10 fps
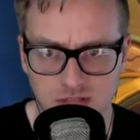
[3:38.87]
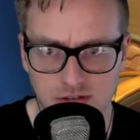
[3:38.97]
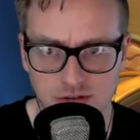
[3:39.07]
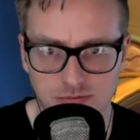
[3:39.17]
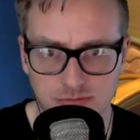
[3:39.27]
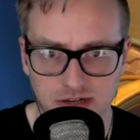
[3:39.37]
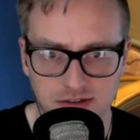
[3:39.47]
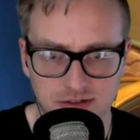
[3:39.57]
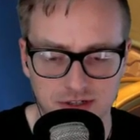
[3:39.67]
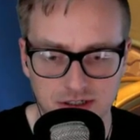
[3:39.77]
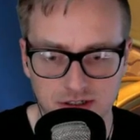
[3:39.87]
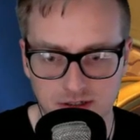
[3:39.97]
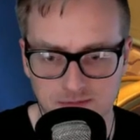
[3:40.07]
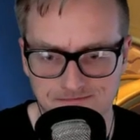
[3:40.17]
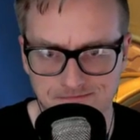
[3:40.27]
Doompack's a fine card.
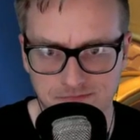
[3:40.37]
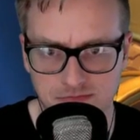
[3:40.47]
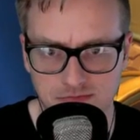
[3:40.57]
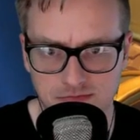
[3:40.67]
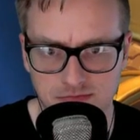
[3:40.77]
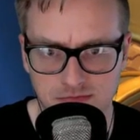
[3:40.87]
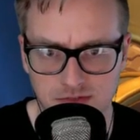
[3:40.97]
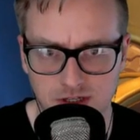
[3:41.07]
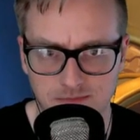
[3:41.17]
Yeah.